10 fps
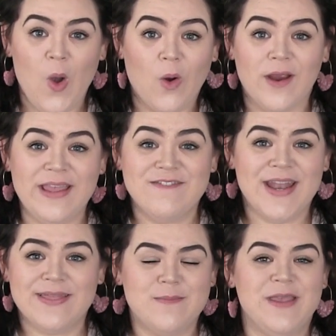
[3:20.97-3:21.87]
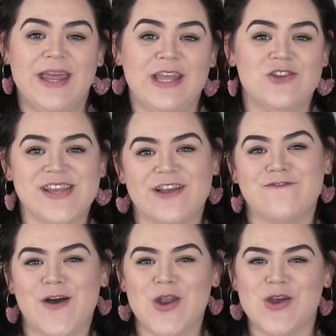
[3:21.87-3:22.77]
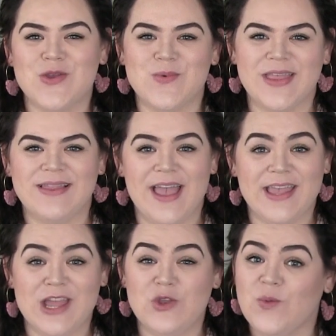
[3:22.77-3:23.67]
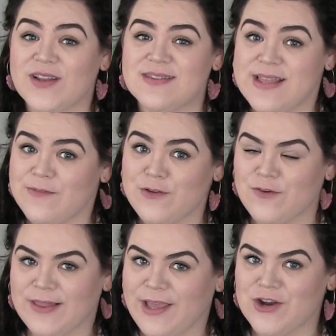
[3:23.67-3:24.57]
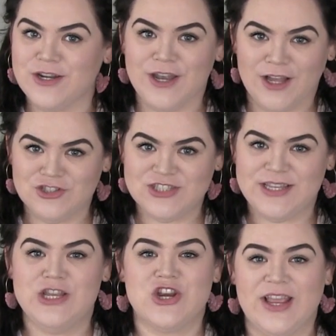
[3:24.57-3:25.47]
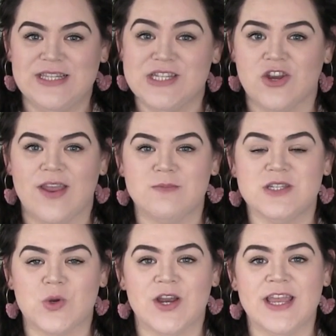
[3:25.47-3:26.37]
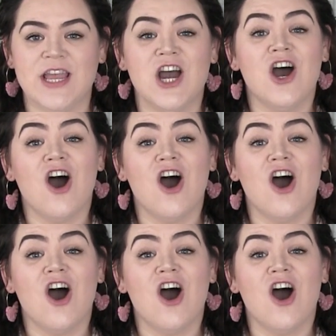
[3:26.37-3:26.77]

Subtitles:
Or even at the beginning, you take a photo, you really like it, and you want to save it for later, not just in your Instagram story?